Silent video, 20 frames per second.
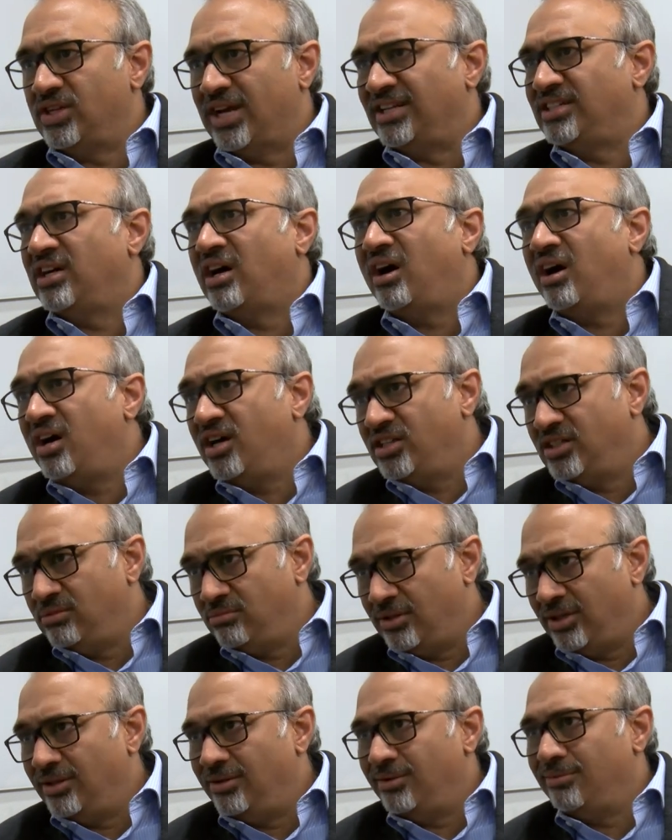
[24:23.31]
ETH
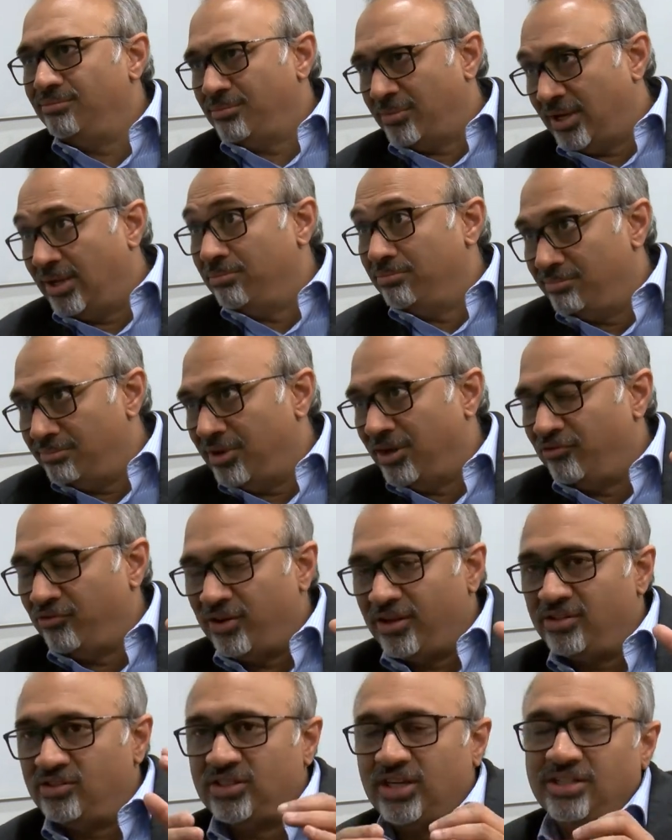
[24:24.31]
in my
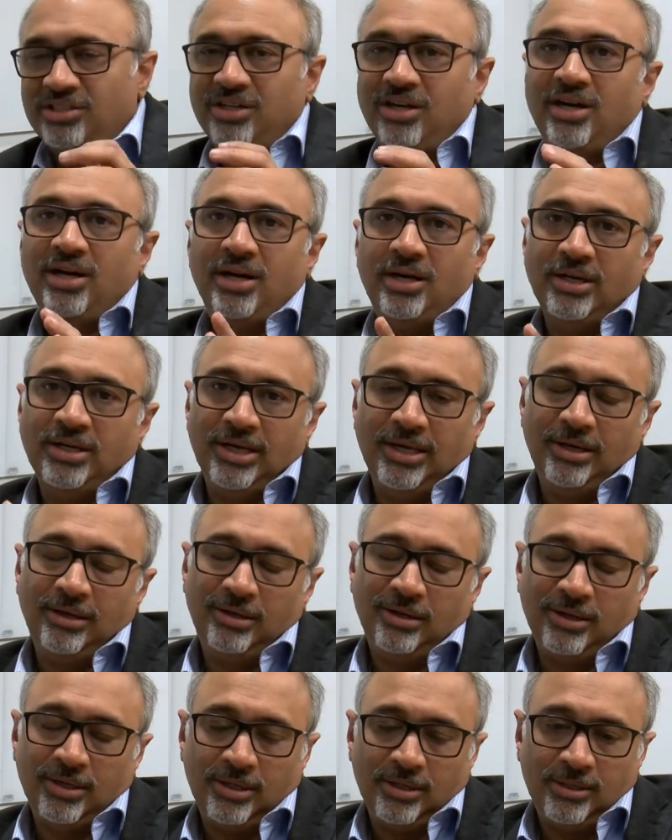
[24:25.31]
friends, ETH
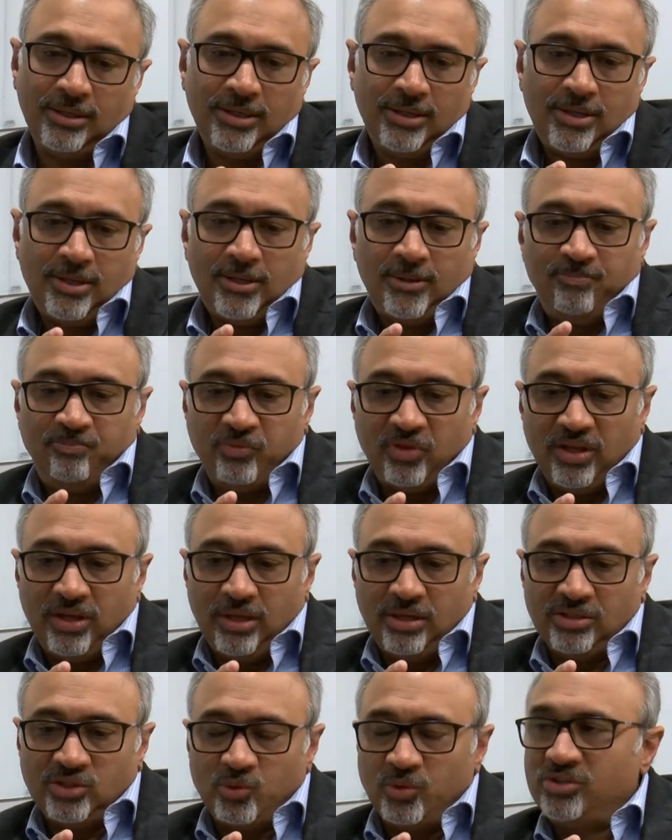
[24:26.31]

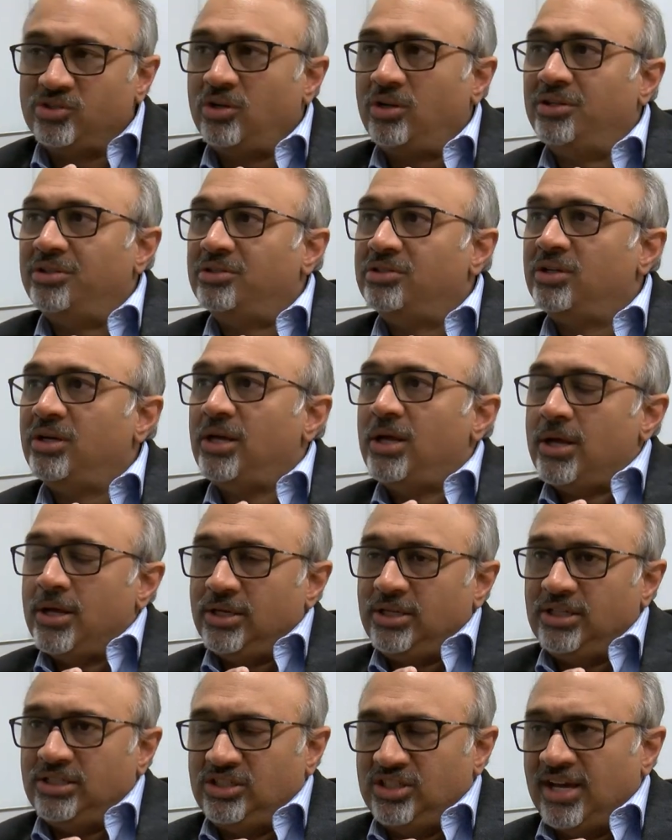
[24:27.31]
in Switzerland,
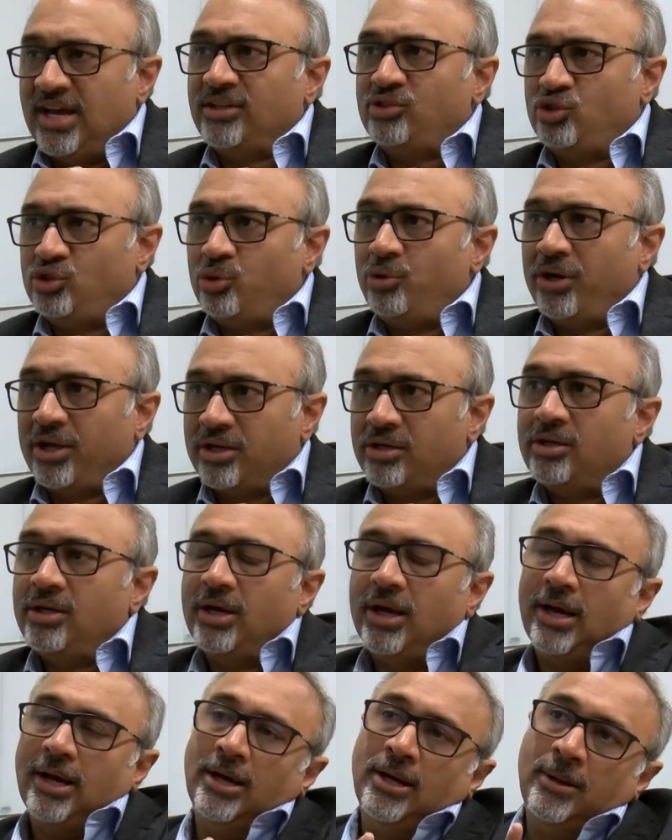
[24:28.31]
ETH Zurich.
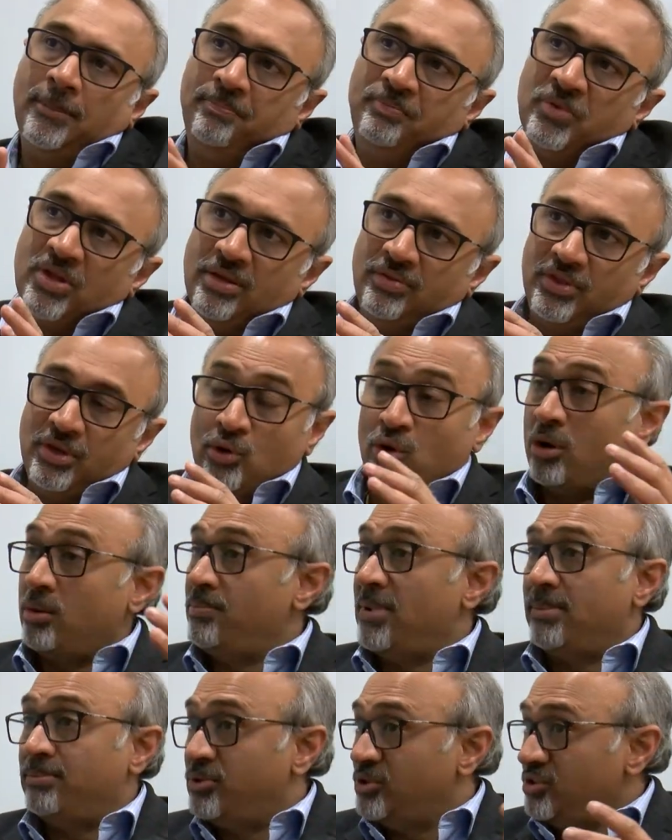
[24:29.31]
They're all
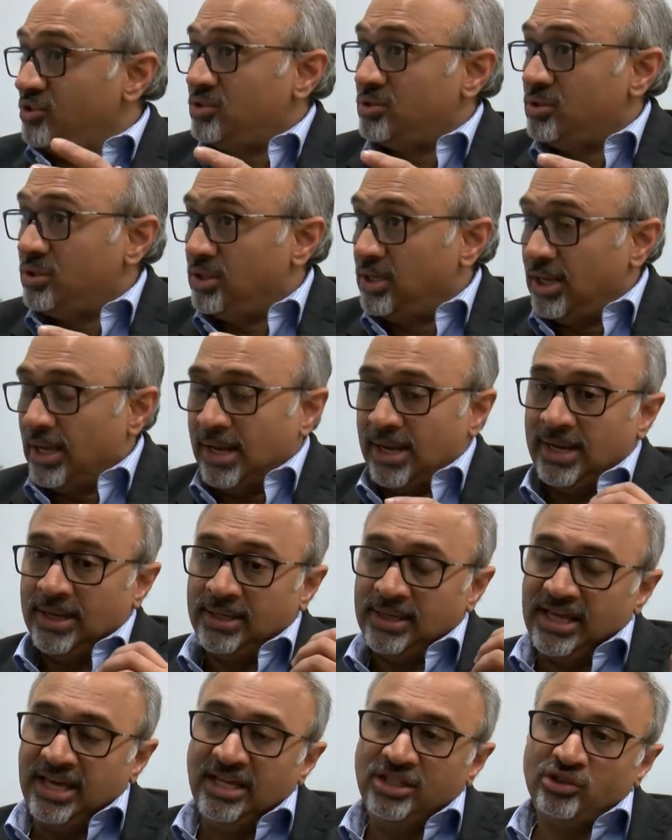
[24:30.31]
members,
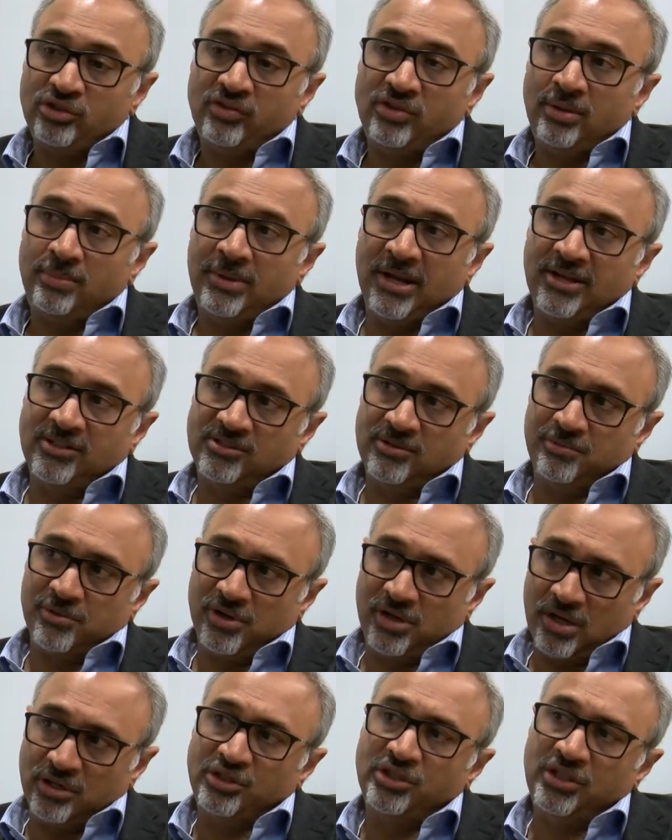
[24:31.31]
and each of them has a
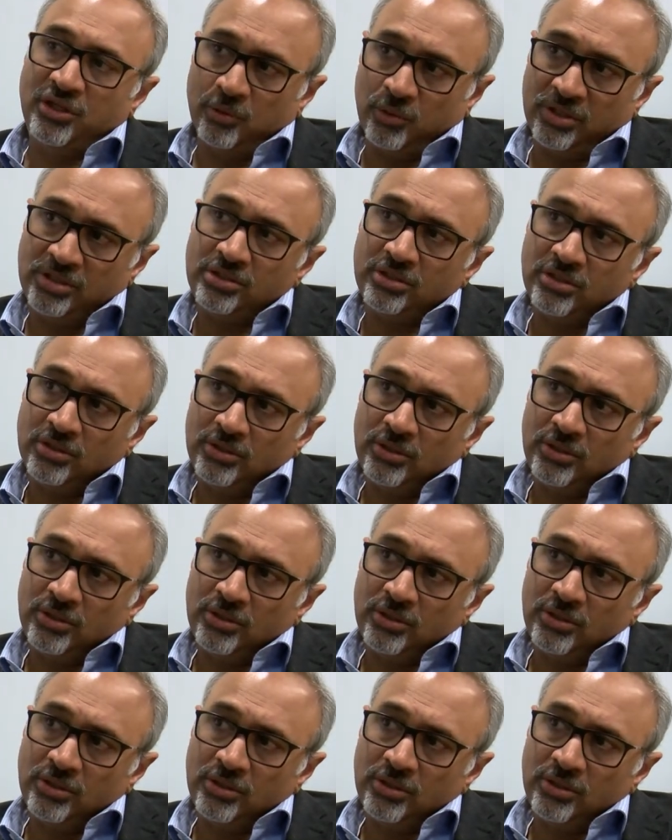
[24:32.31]
production unit.